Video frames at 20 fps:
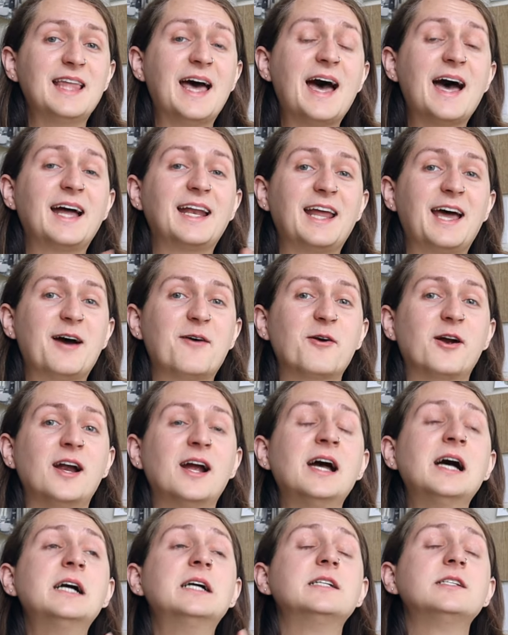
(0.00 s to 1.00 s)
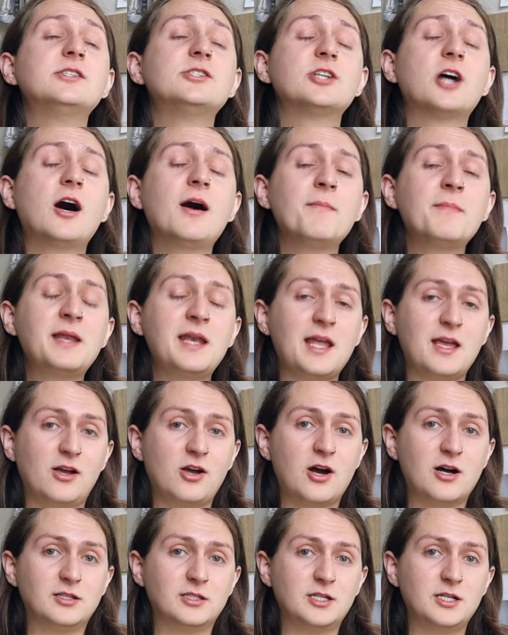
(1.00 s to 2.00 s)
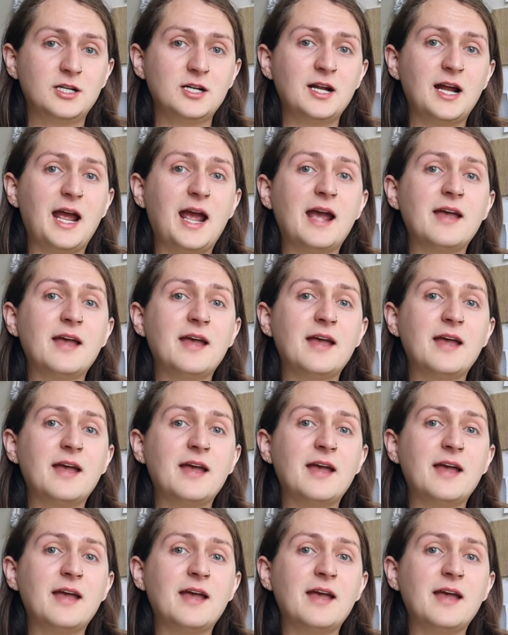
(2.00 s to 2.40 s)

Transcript: that our dominant color,